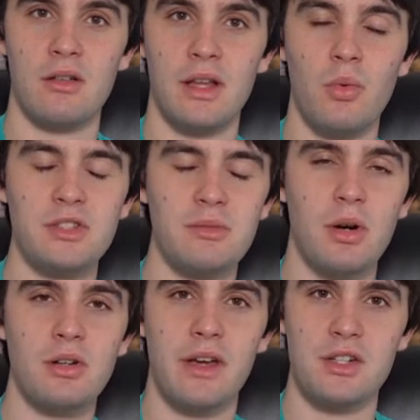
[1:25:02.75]
Like, what's your
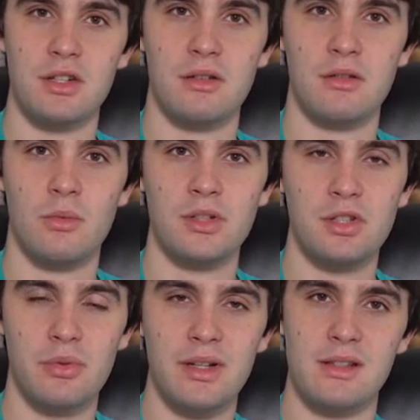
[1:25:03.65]
motivation? What's
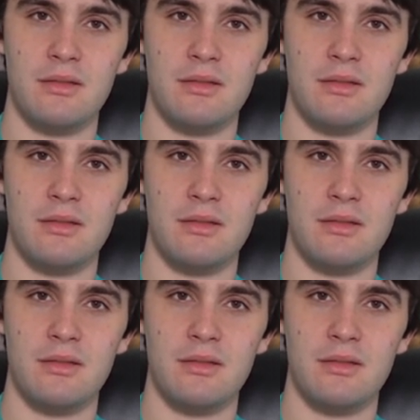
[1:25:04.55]
your reason?